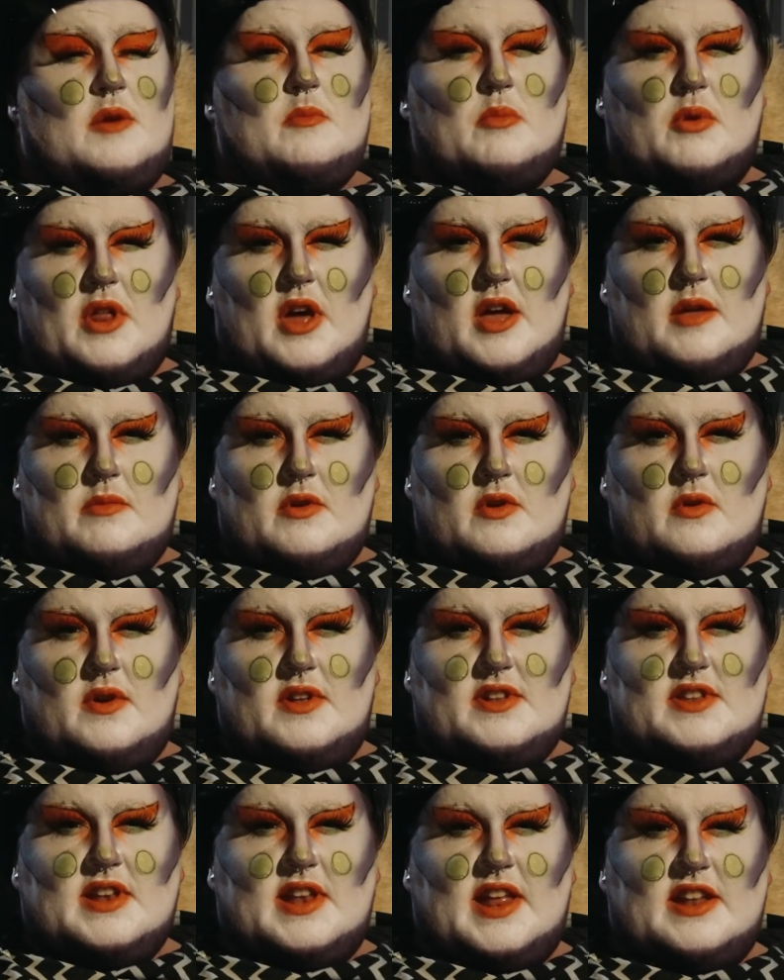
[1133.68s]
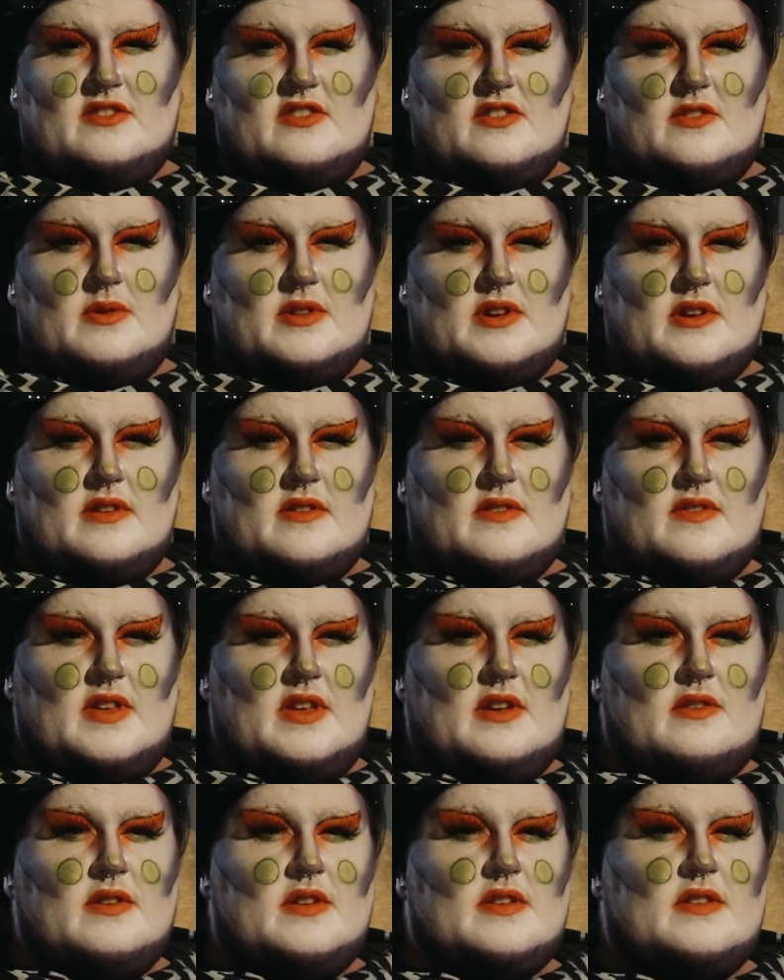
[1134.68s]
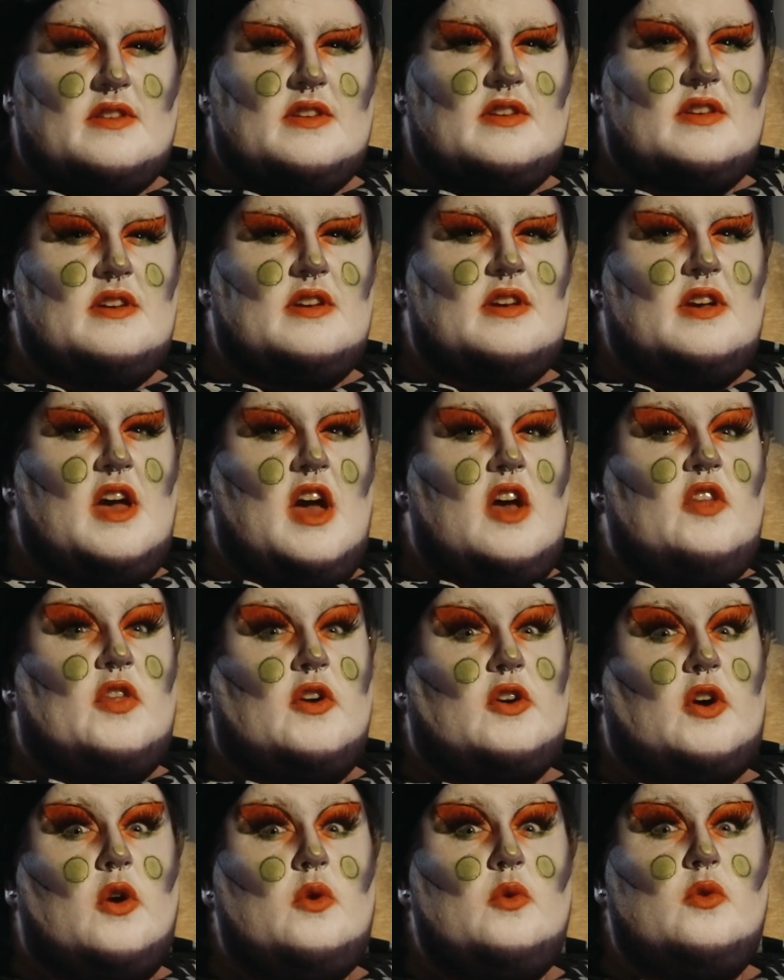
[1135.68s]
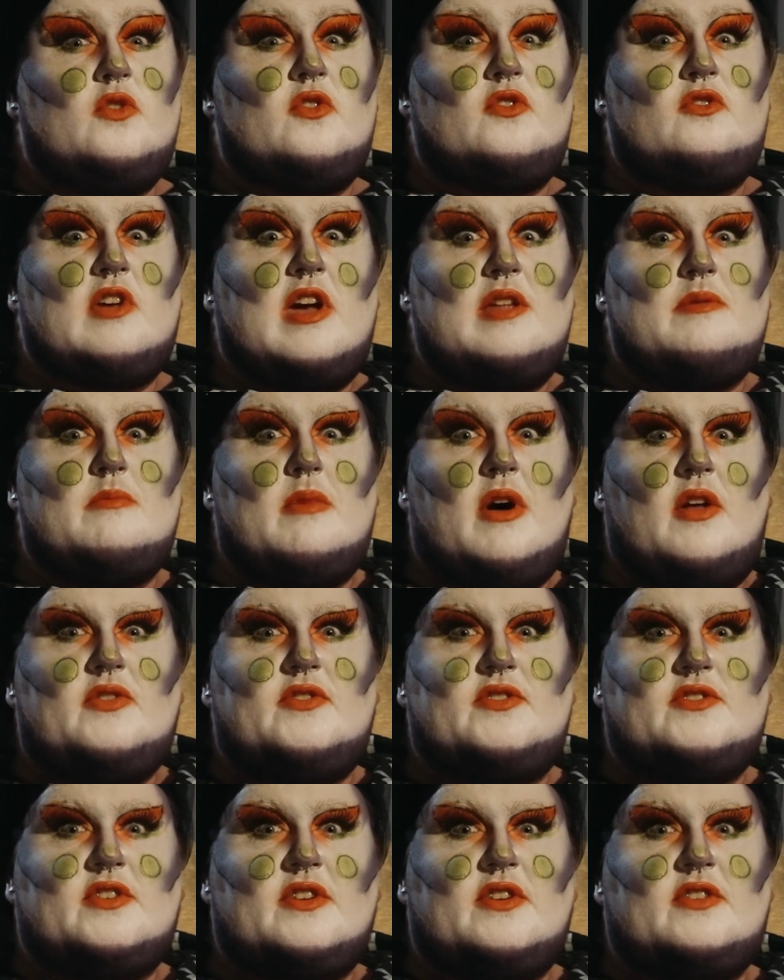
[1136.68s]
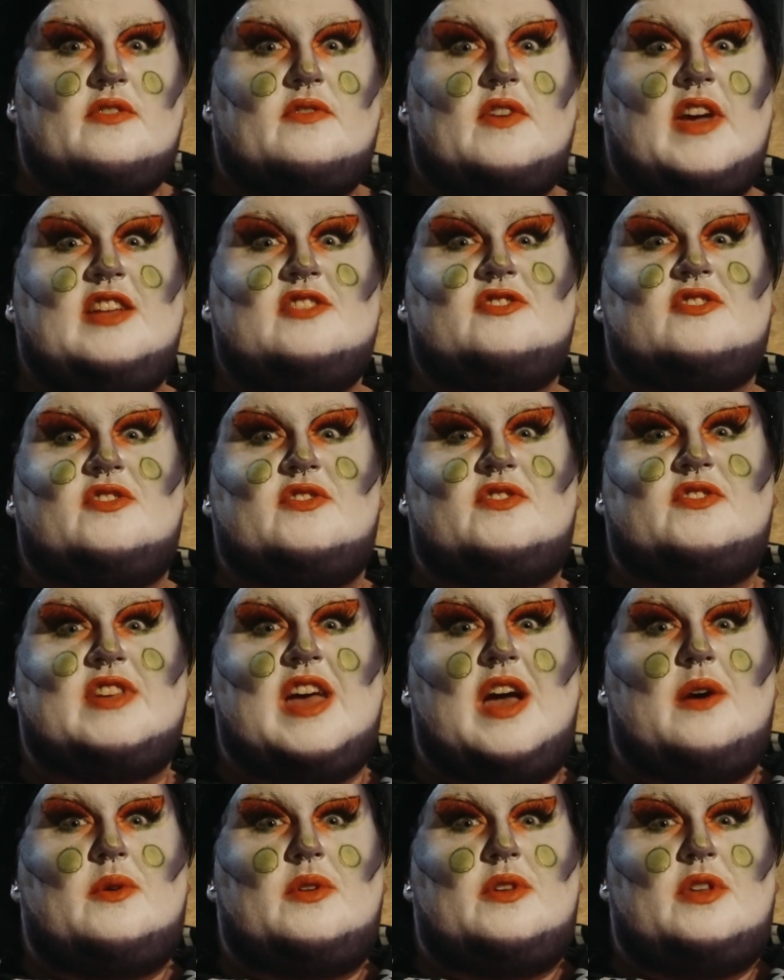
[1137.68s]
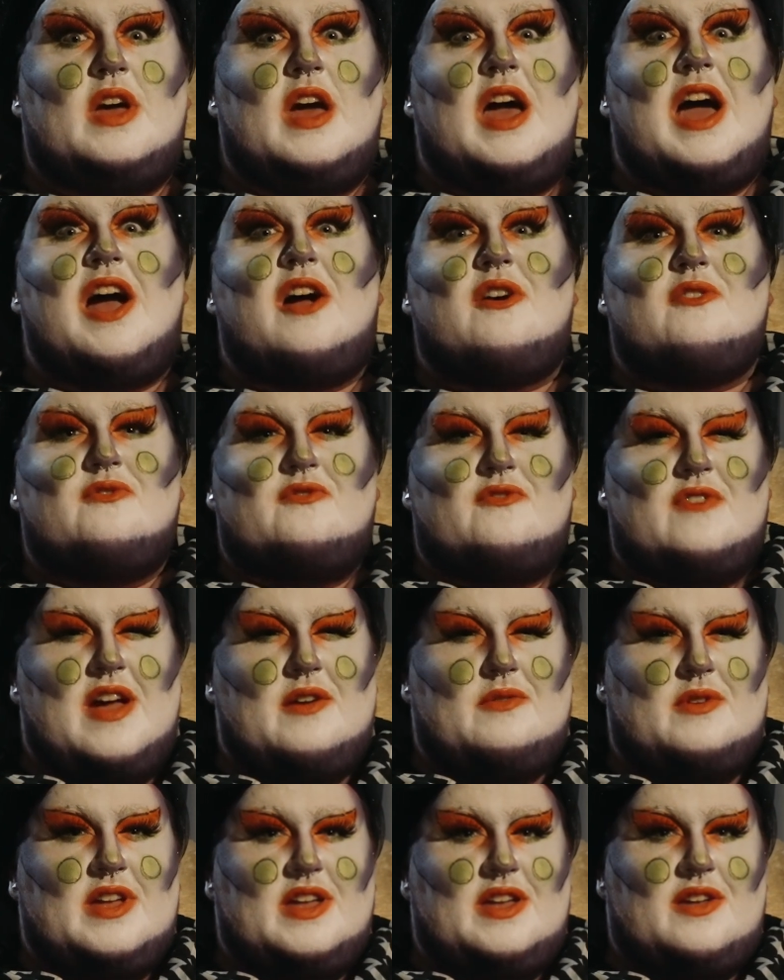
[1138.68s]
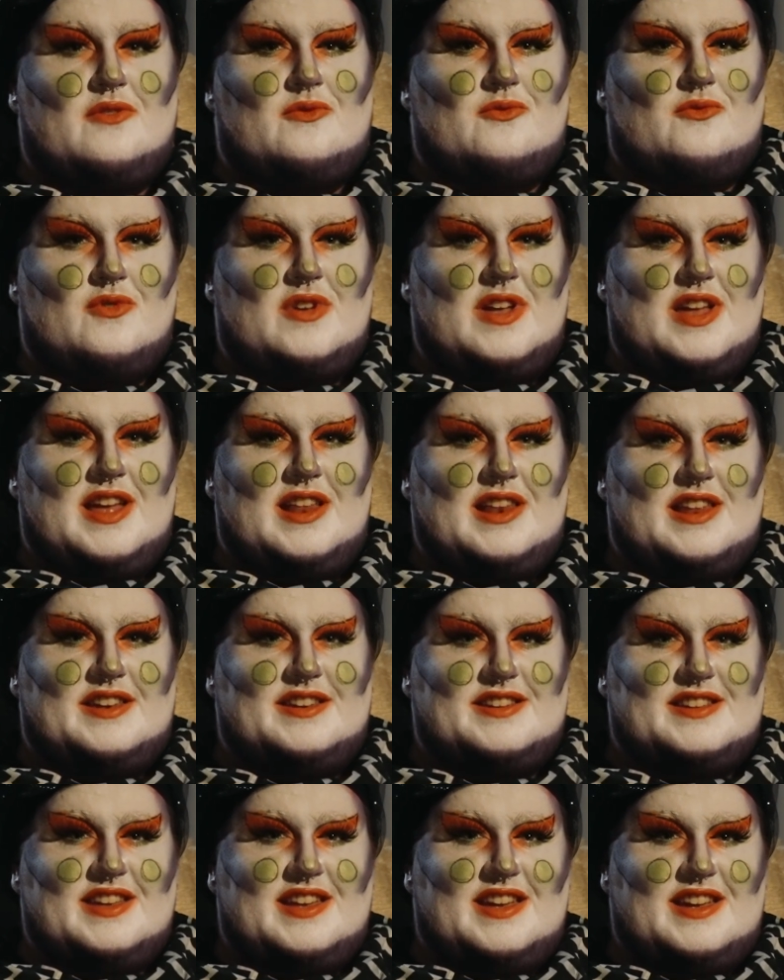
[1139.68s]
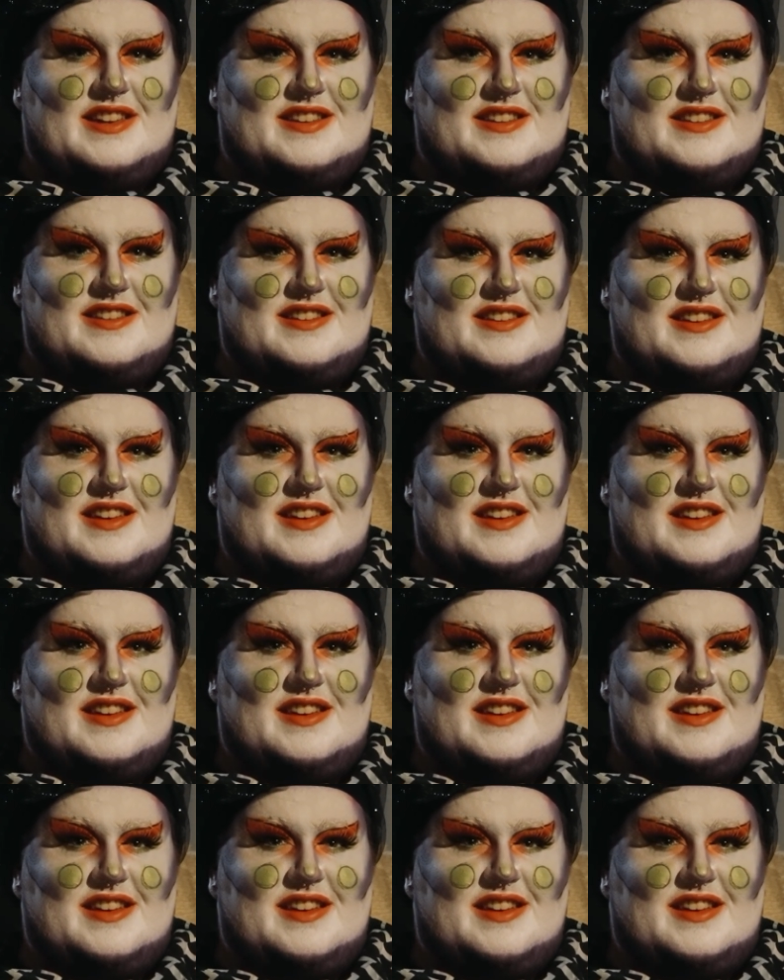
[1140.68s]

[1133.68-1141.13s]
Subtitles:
But I'm going to let you in on a secret. The ghosts and monsters of ancient Samhain are very real indeed.